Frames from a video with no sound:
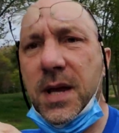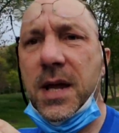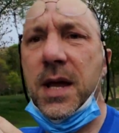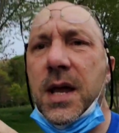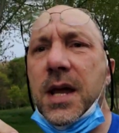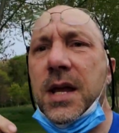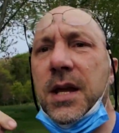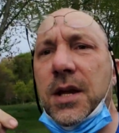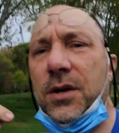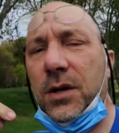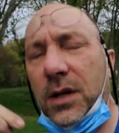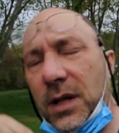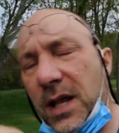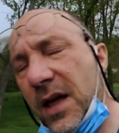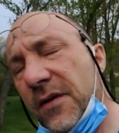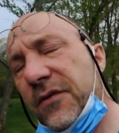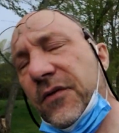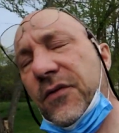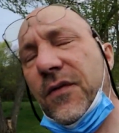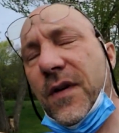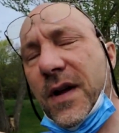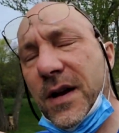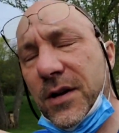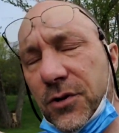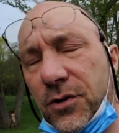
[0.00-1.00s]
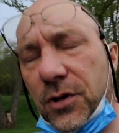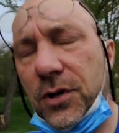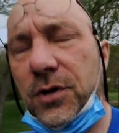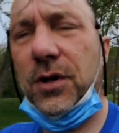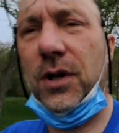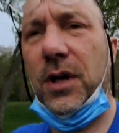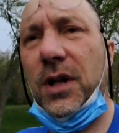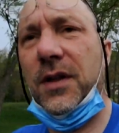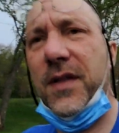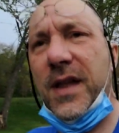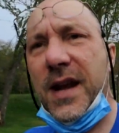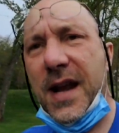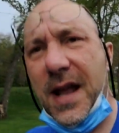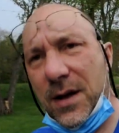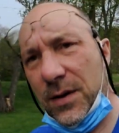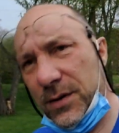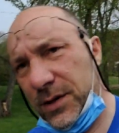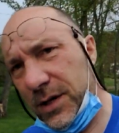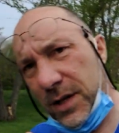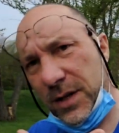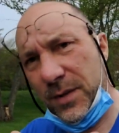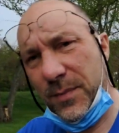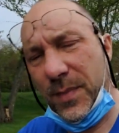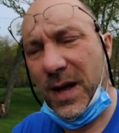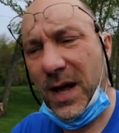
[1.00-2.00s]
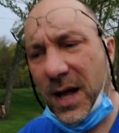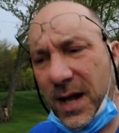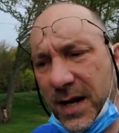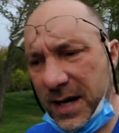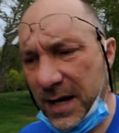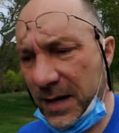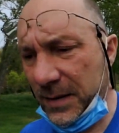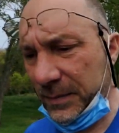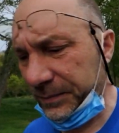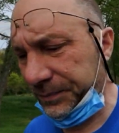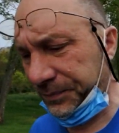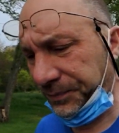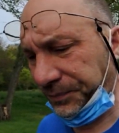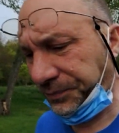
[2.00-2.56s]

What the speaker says: your left ventricle, and then out to the body.